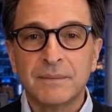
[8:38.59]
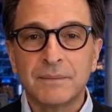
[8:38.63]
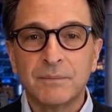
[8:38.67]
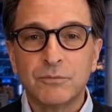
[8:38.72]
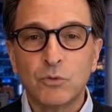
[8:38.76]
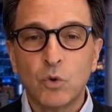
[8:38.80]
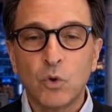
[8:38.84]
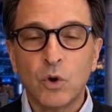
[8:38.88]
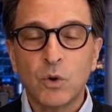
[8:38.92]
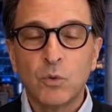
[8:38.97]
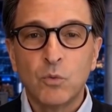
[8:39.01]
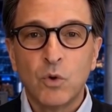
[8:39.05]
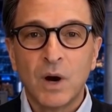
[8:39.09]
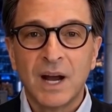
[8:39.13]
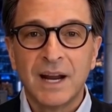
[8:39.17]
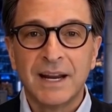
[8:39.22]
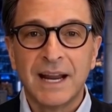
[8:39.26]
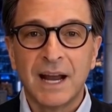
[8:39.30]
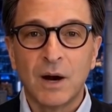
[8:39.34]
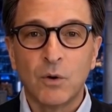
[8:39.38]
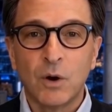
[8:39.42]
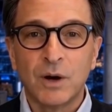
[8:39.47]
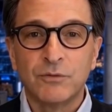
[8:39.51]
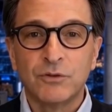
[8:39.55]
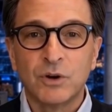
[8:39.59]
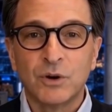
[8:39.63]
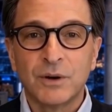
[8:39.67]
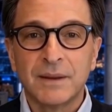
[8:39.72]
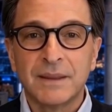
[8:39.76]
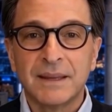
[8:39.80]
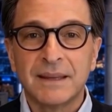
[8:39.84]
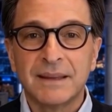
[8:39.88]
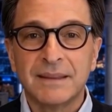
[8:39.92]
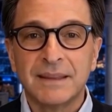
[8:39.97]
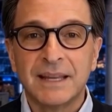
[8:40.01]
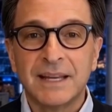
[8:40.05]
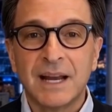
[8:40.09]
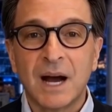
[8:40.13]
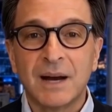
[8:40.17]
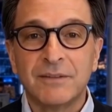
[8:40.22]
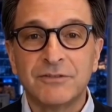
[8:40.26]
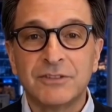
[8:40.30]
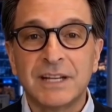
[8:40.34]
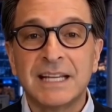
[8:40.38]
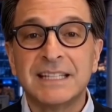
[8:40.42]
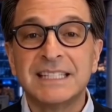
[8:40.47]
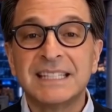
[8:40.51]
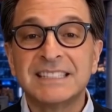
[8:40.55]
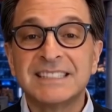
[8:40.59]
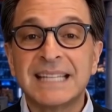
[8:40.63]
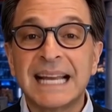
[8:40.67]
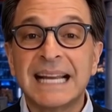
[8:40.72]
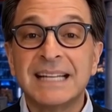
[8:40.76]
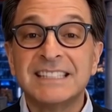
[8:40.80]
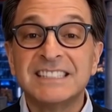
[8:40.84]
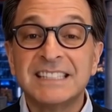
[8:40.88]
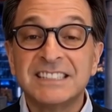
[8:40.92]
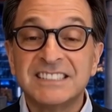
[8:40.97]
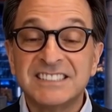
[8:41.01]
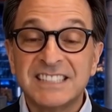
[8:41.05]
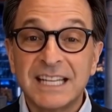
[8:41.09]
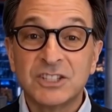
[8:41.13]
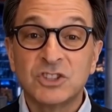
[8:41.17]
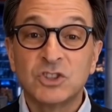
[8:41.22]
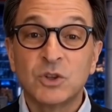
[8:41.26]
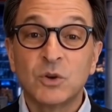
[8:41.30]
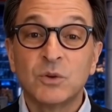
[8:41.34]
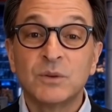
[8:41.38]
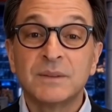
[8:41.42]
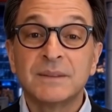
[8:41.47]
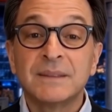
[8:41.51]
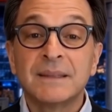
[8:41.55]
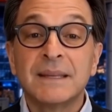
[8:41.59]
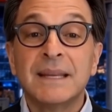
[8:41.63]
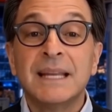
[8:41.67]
For Iran, however, the conflict is existential.